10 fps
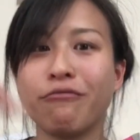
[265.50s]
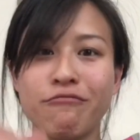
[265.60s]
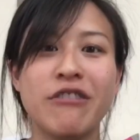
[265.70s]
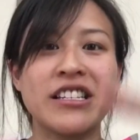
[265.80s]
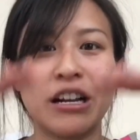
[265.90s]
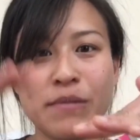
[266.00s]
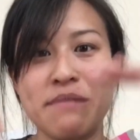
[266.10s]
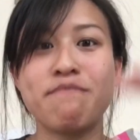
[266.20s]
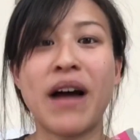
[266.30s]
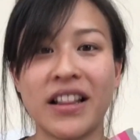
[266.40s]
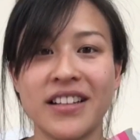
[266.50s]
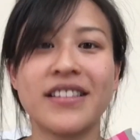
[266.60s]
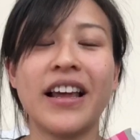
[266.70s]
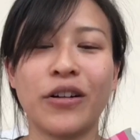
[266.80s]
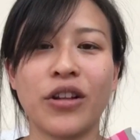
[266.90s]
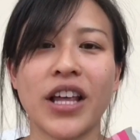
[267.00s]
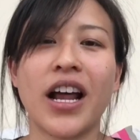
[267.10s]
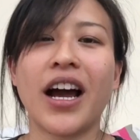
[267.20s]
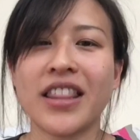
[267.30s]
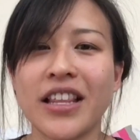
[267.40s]
resettlement, balance, and all that,
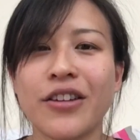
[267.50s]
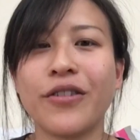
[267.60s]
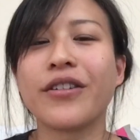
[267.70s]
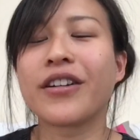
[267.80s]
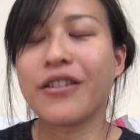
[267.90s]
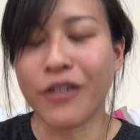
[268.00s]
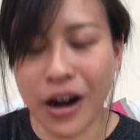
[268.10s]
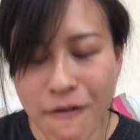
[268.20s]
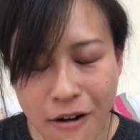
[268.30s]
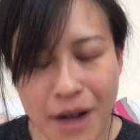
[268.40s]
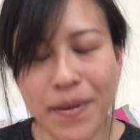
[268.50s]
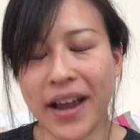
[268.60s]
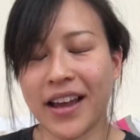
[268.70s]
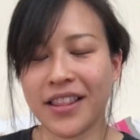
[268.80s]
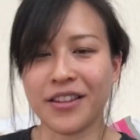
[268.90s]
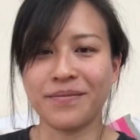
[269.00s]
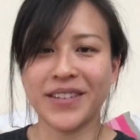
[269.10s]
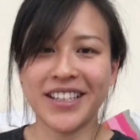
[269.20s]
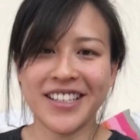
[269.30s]
I think that will come right back at them.